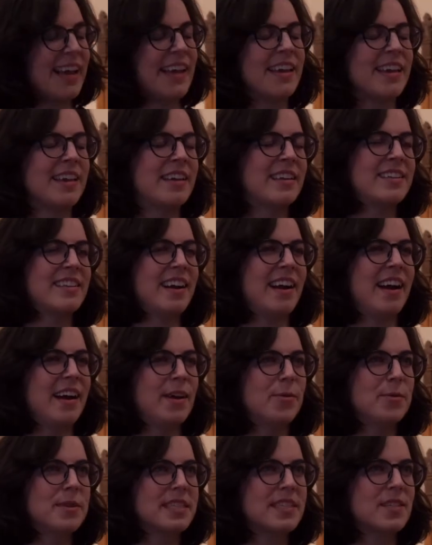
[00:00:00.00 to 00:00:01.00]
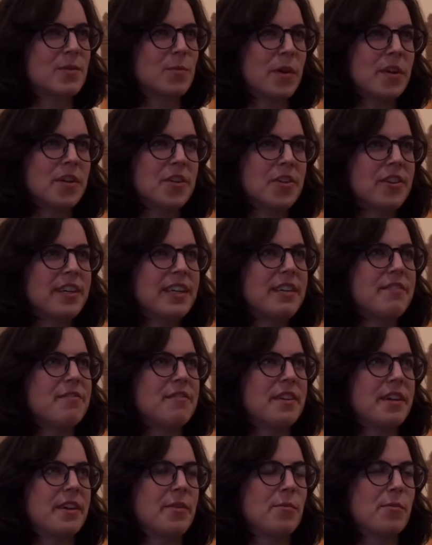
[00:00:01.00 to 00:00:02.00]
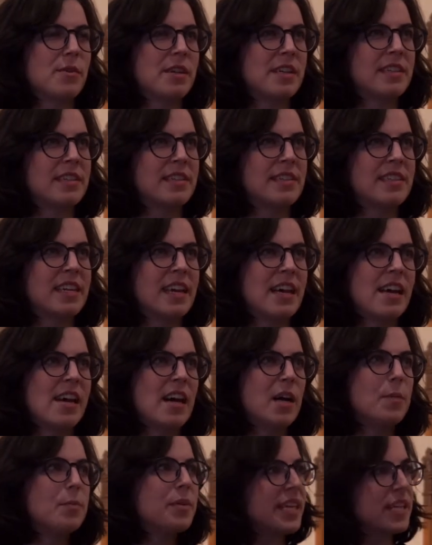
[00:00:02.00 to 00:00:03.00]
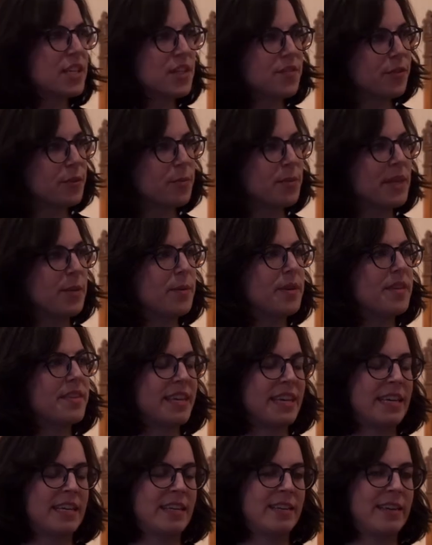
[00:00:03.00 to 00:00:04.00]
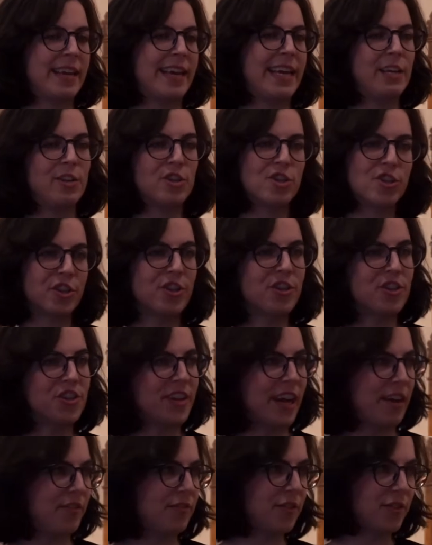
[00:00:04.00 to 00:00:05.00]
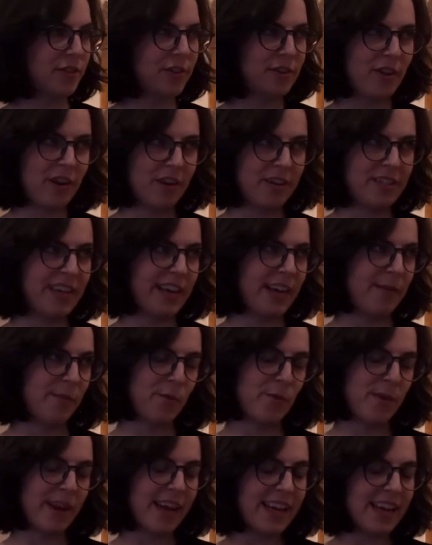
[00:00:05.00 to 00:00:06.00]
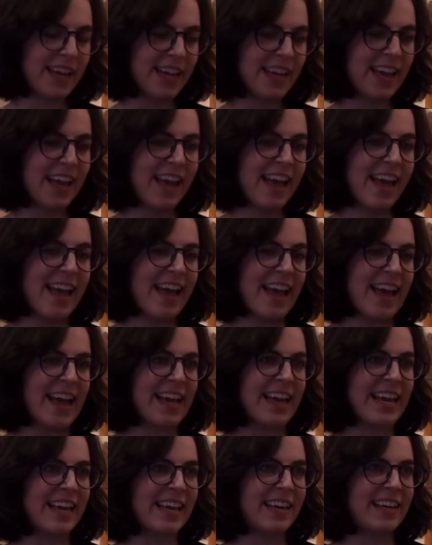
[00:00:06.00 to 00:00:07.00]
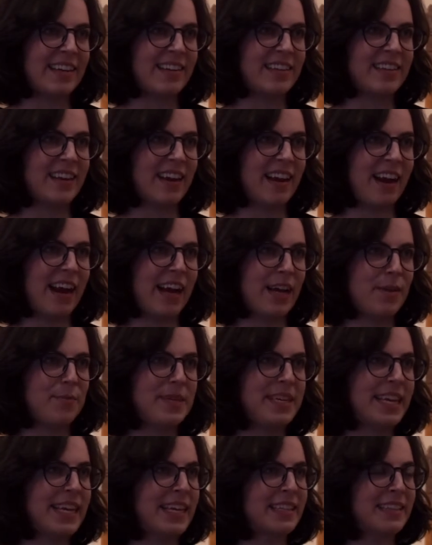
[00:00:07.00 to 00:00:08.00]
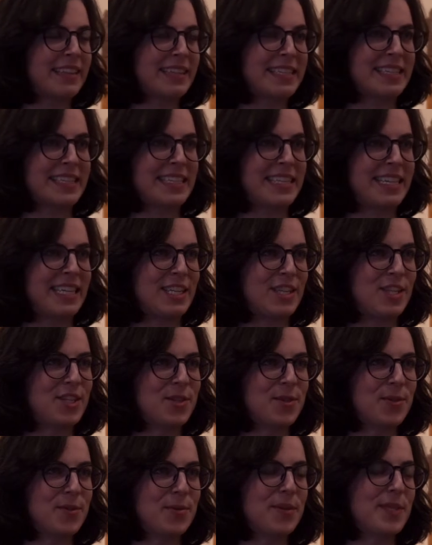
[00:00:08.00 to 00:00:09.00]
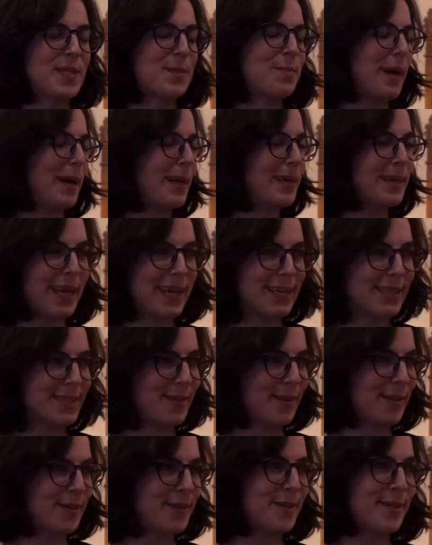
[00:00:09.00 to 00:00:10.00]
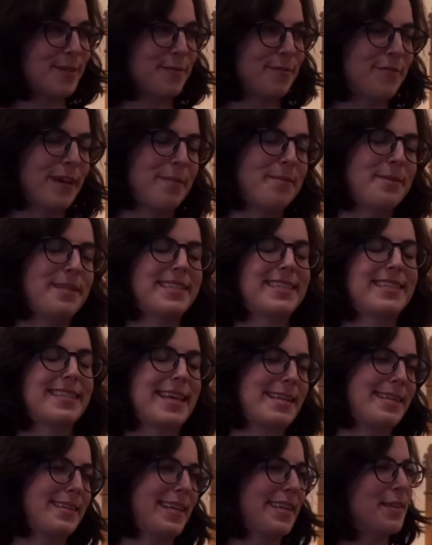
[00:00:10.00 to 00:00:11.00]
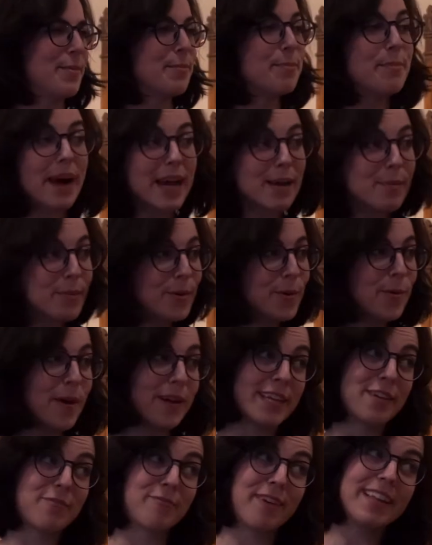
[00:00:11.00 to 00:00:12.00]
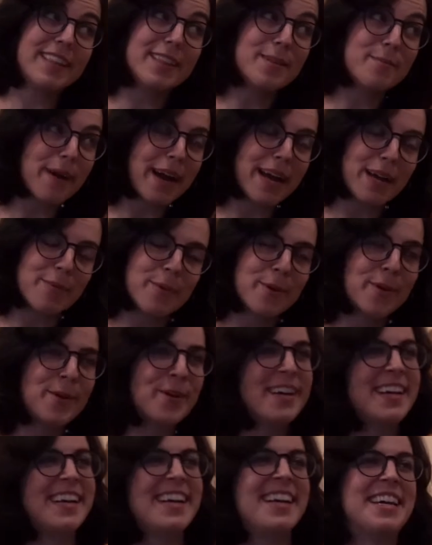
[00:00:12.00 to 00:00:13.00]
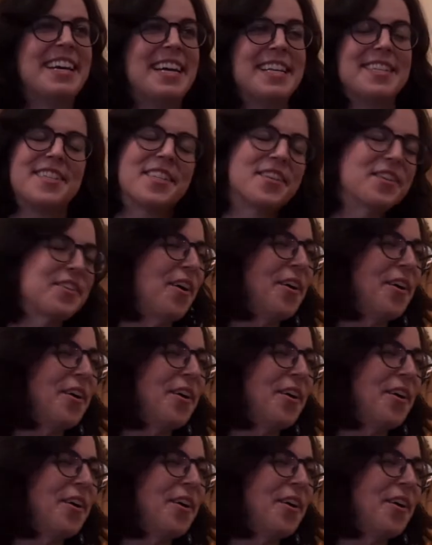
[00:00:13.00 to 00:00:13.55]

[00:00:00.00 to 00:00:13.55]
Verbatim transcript: and I was wondering if there was a place for me within a church after a long time away. And I began listening to this podcast called Two Feminists Annotate the Bible while I read the Bible. It's still an